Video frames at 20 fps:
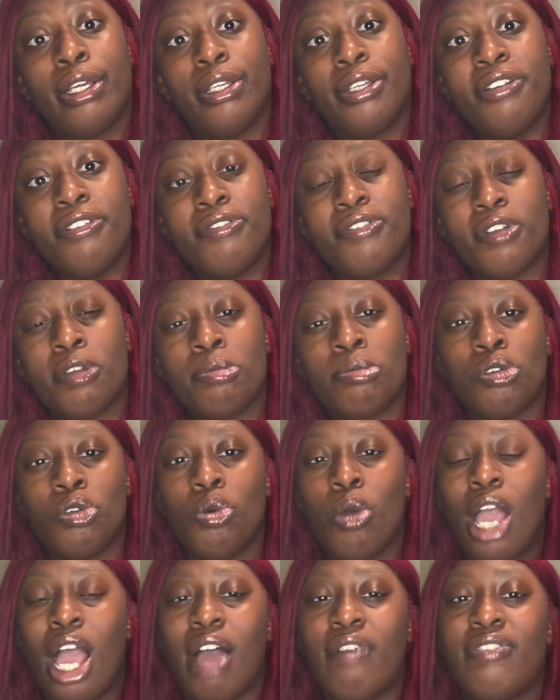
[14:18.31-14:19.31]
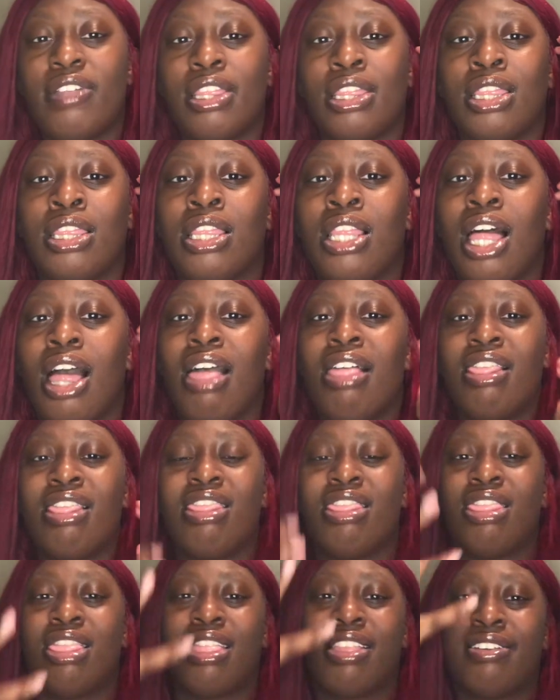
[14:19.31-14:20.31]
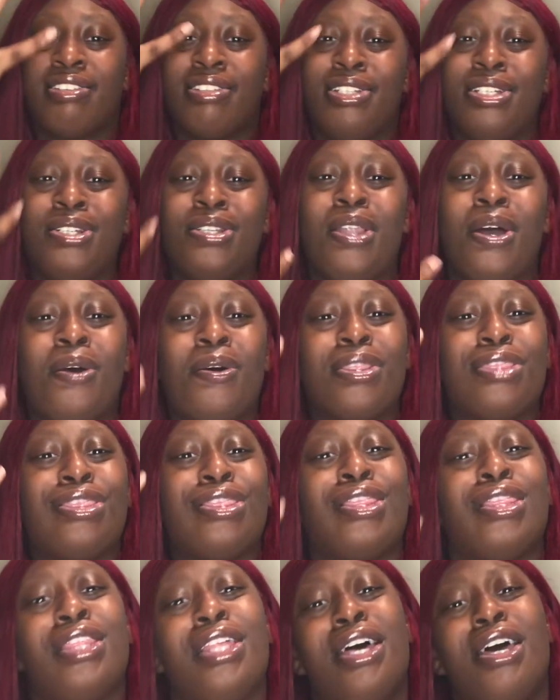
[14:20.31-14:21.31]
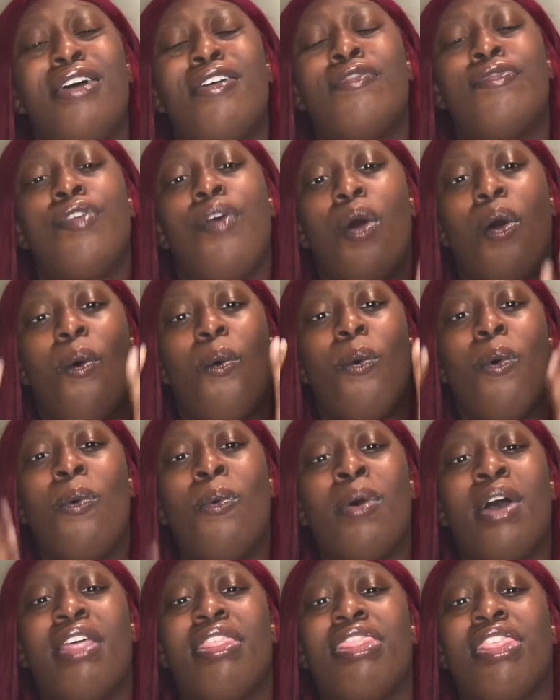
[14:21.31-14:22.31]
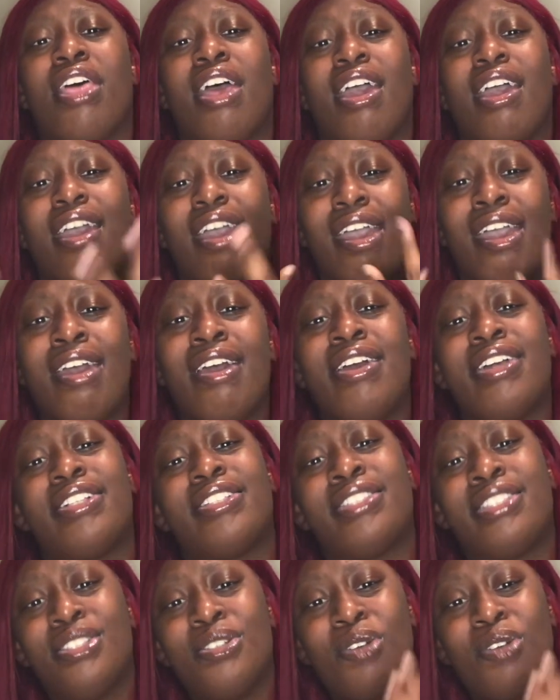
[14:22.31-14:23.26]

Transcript: You feel me? You haven't, you know, lived with it.